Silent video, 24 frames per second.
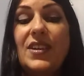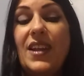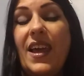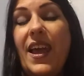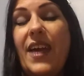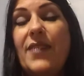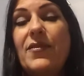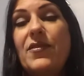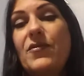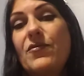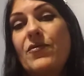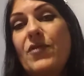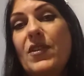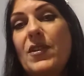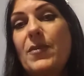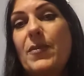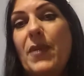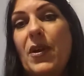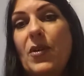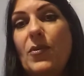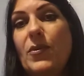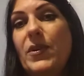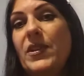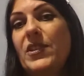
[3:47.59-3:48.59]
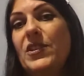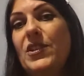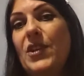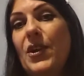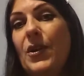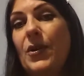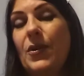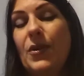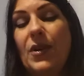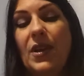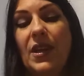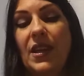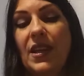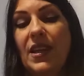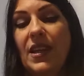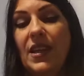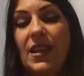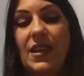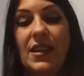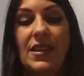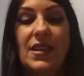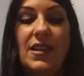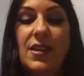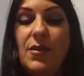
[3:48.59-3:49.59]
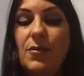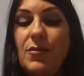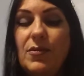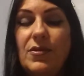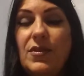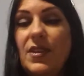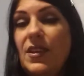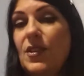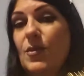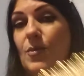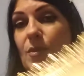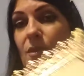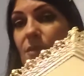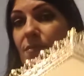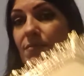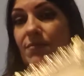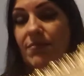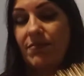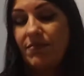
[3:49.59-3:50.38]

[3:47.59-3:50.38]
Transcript: I have it in front of my window. This would